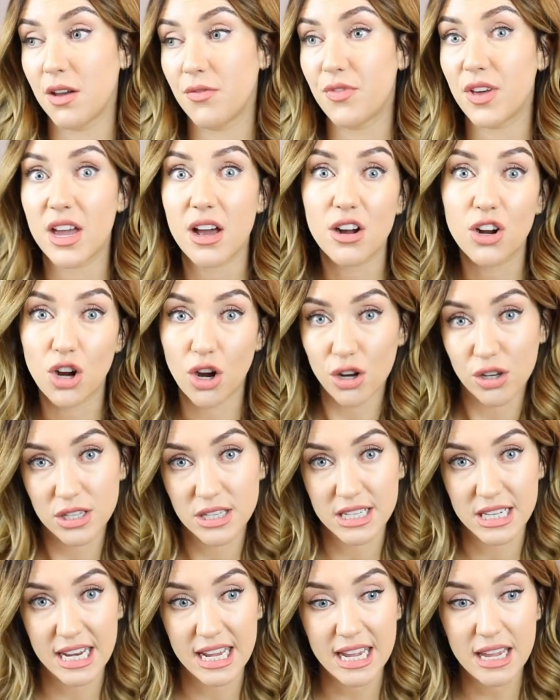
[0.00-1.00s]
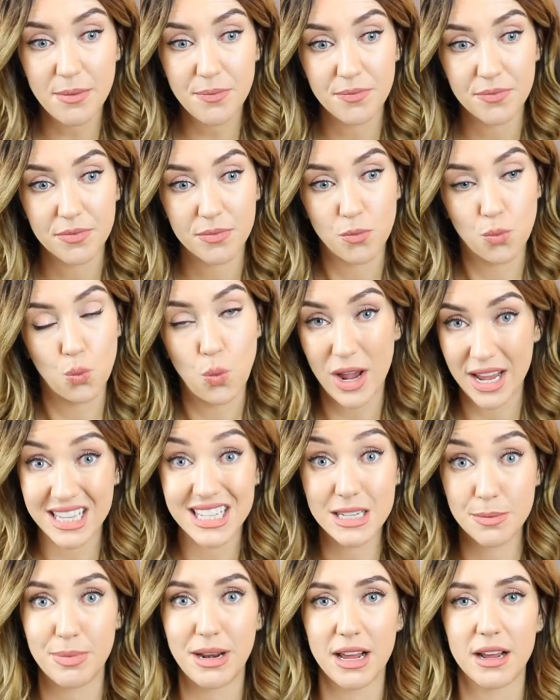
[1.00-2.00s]
They are costly.
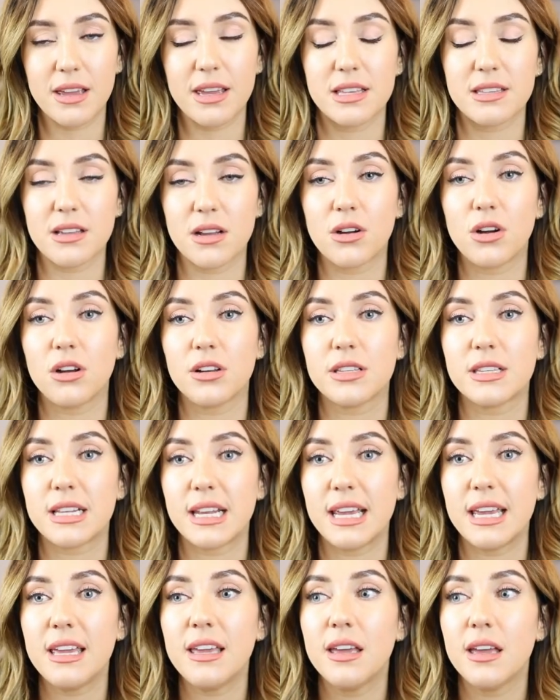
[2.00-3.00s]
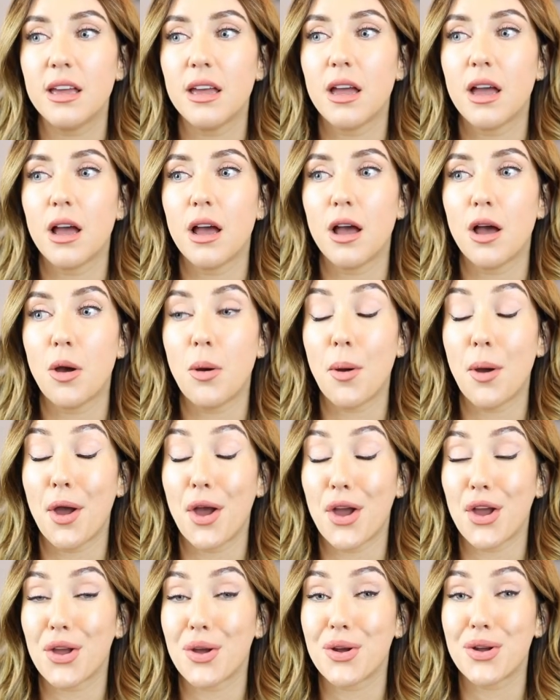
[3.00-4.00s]
Weighted blankets are costly.
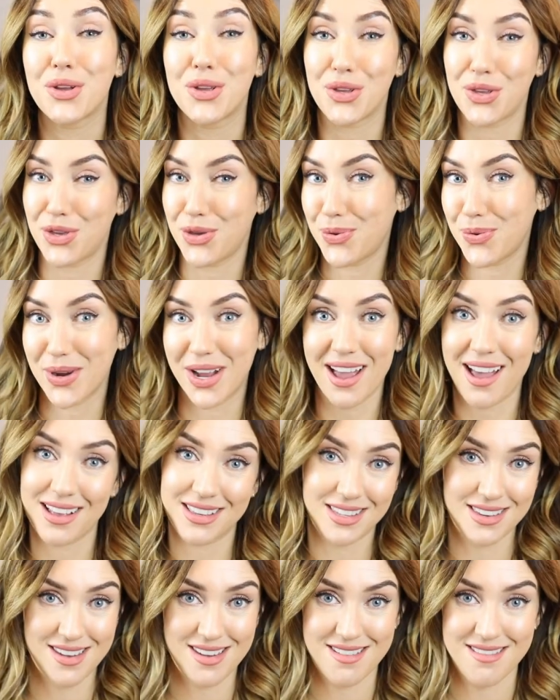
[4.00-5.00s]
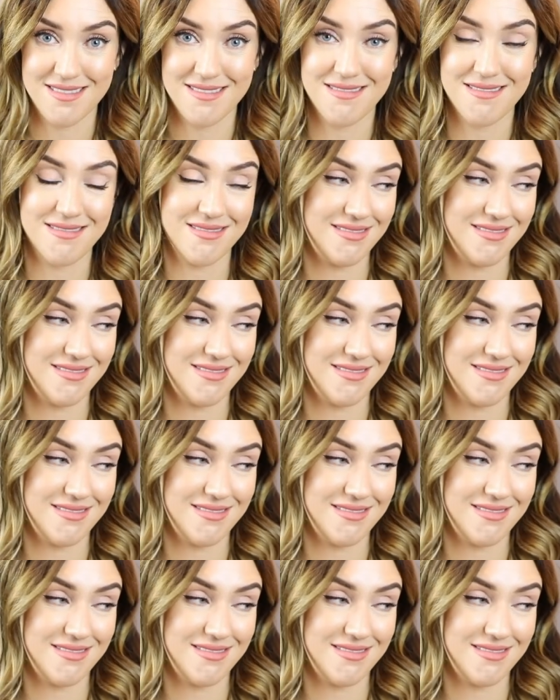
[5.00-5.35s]
You were getting